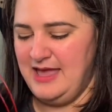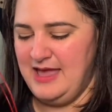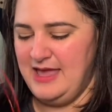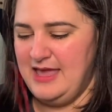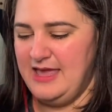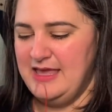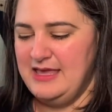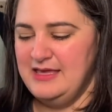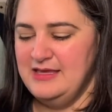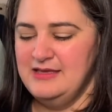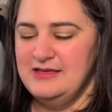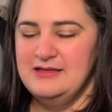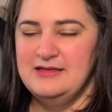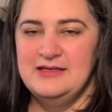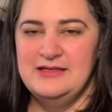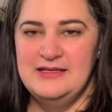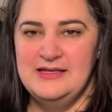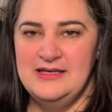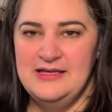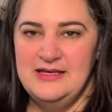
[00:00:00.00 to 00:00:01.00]
I
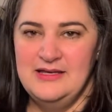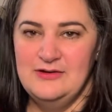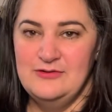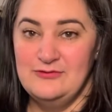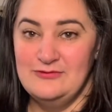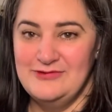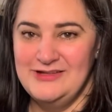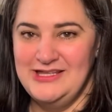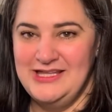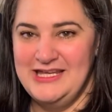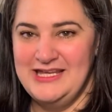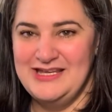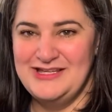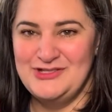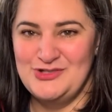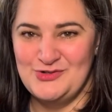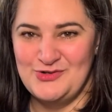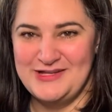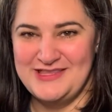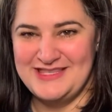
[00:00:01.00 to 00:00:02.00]
really
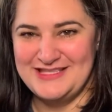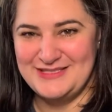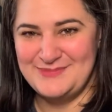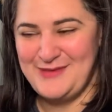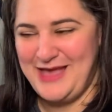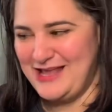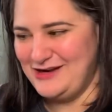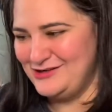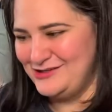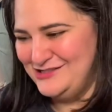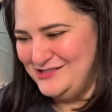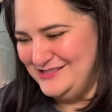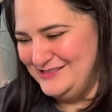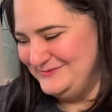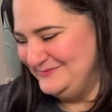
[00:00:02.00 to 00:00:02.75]
enjoy this pattern.